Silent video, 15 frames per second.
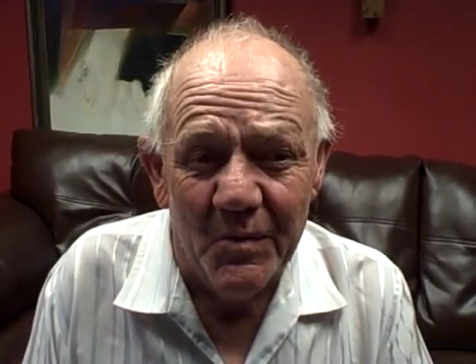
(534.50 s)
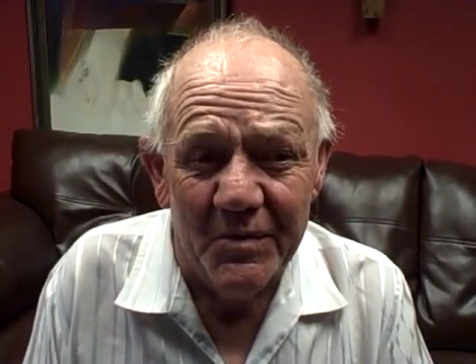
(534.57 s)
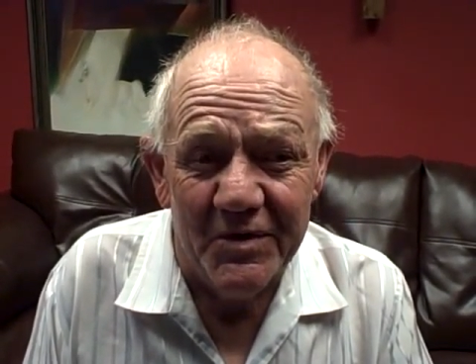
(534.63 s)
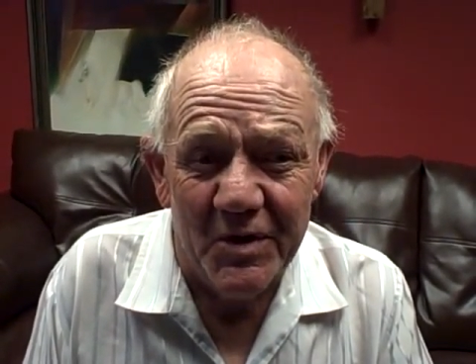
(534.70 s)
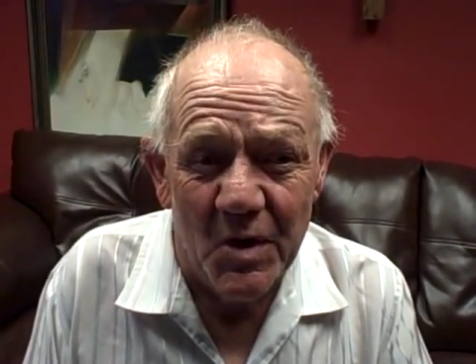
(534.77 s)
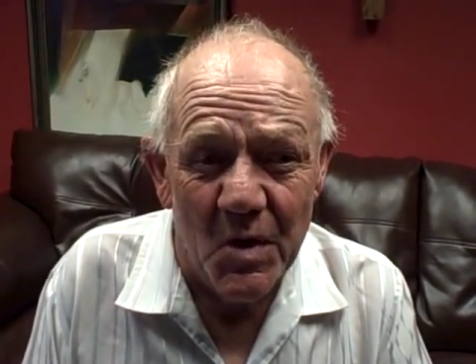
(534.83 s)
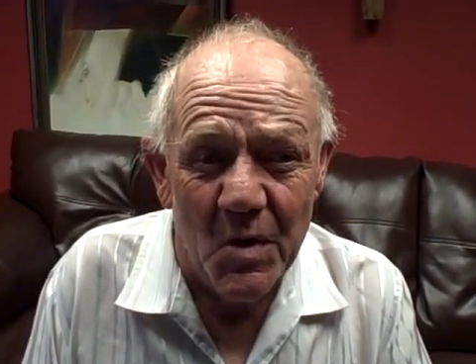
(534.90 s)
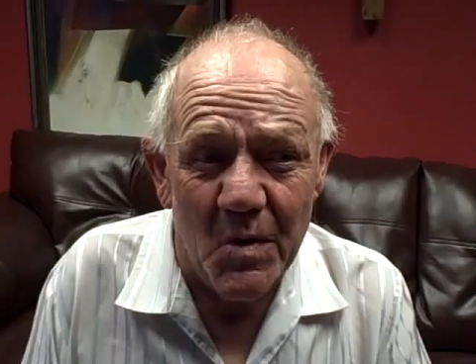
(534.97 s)

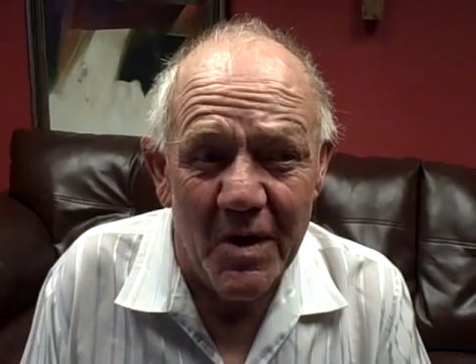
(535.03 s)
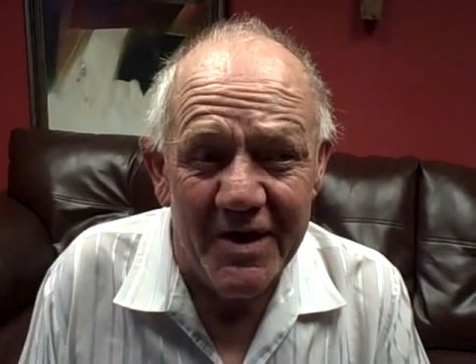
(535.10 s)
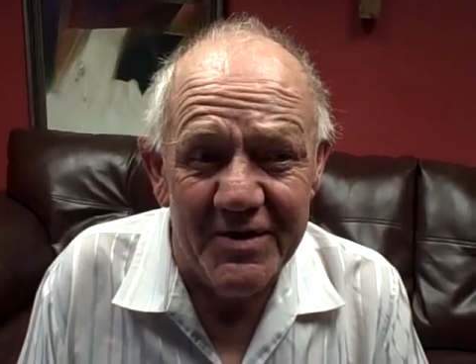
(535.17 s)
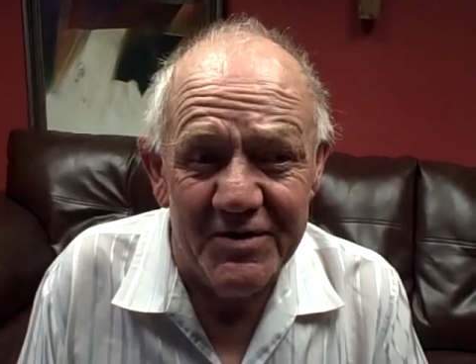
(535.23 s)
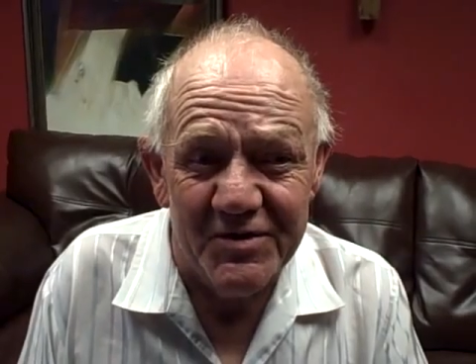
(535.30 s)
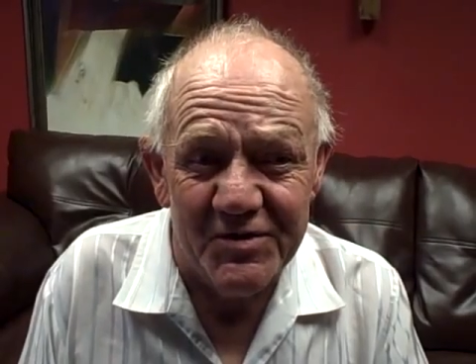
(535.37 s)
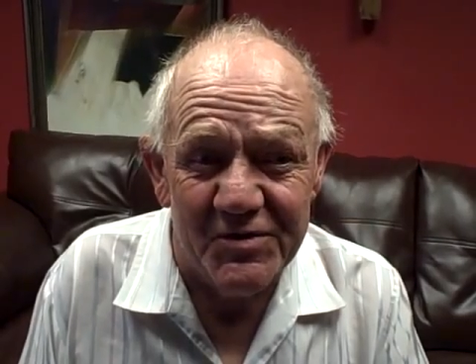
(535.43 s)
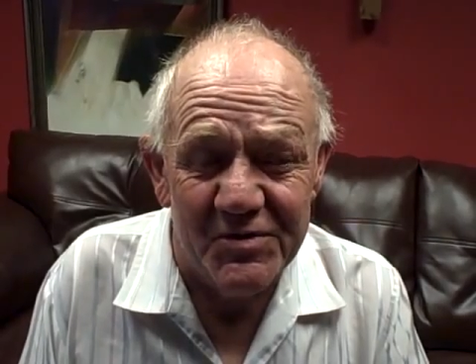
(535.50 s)
No, I
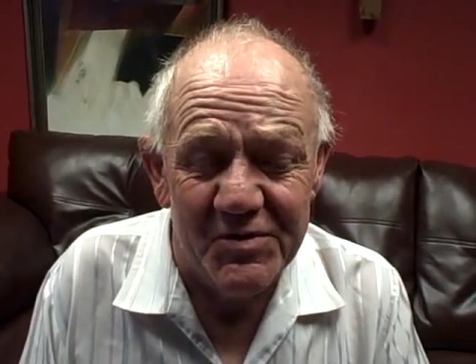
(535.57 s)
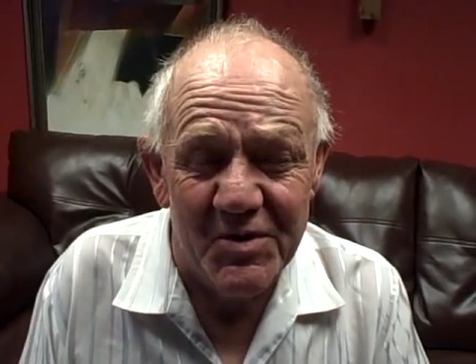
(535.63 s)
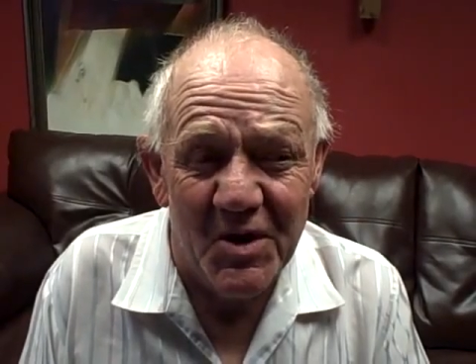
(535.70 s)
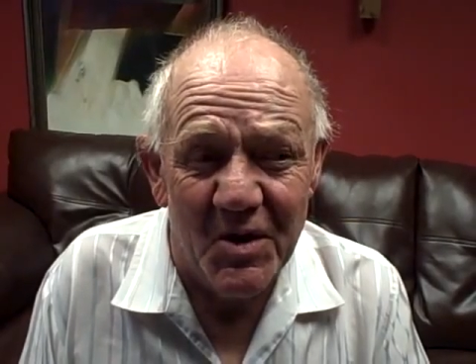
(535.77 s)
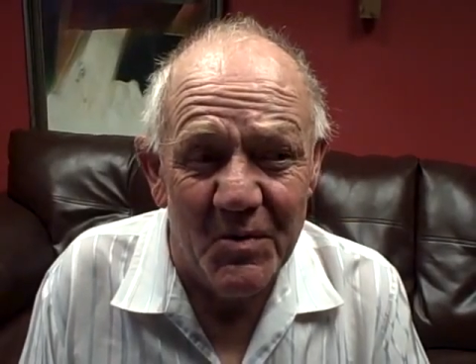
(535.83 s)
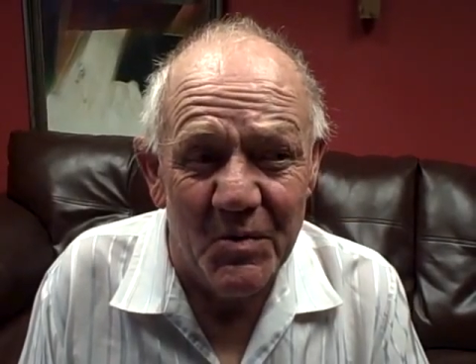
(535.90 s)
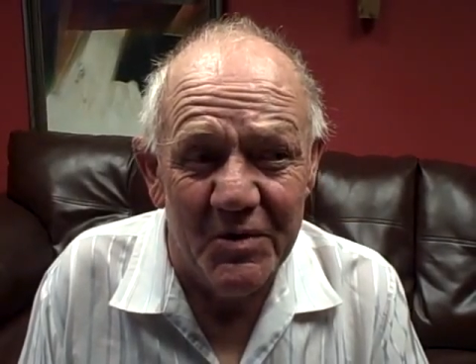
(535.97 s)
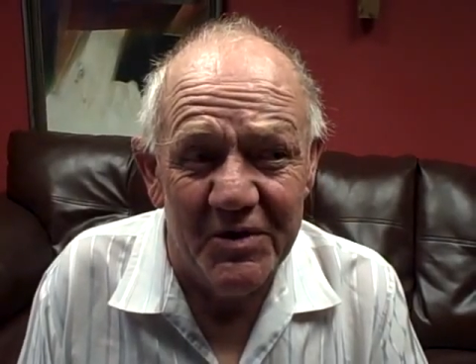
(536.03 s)
just
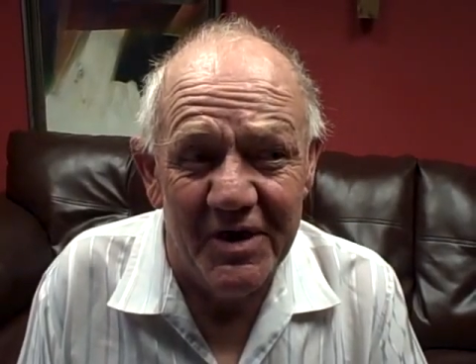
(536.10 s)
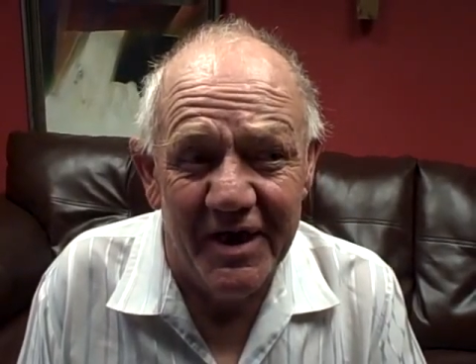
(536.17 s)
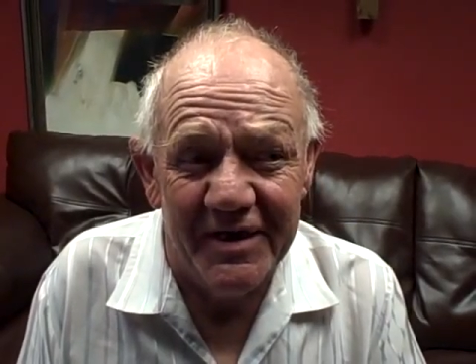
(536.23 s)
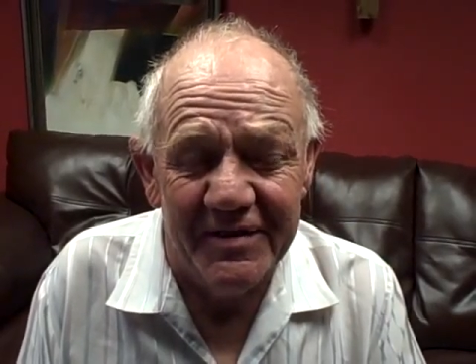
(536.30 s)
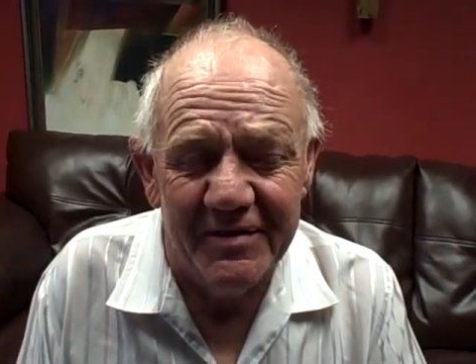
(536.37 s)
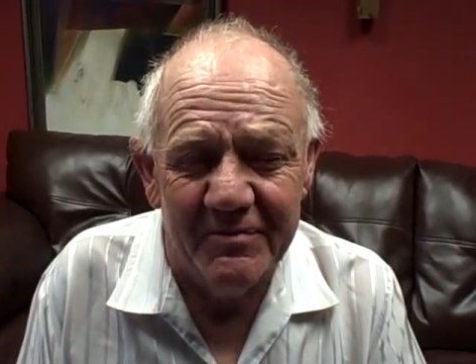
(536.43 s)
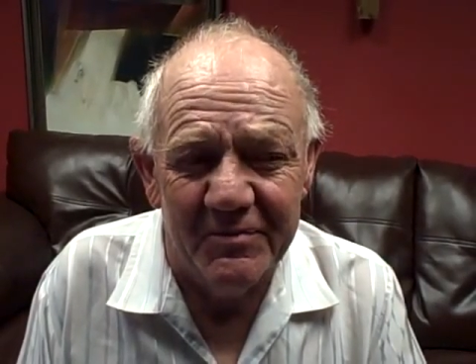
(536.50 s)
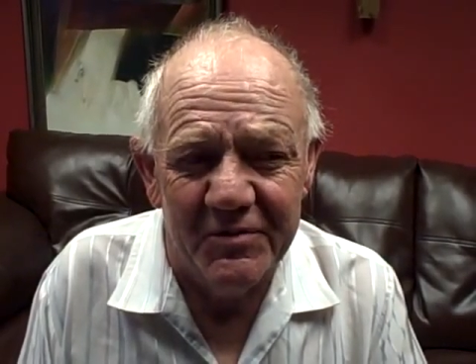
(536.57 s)
would
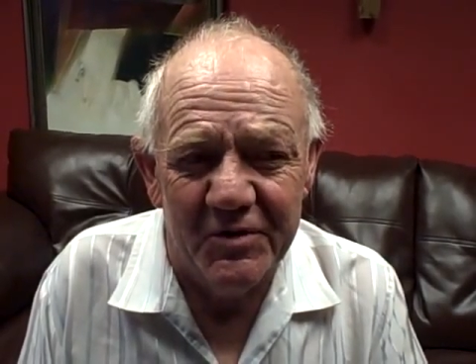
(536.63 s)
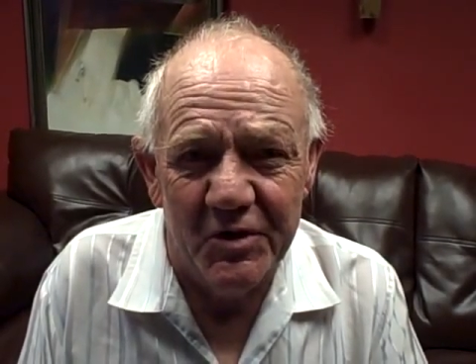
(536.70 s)
like them to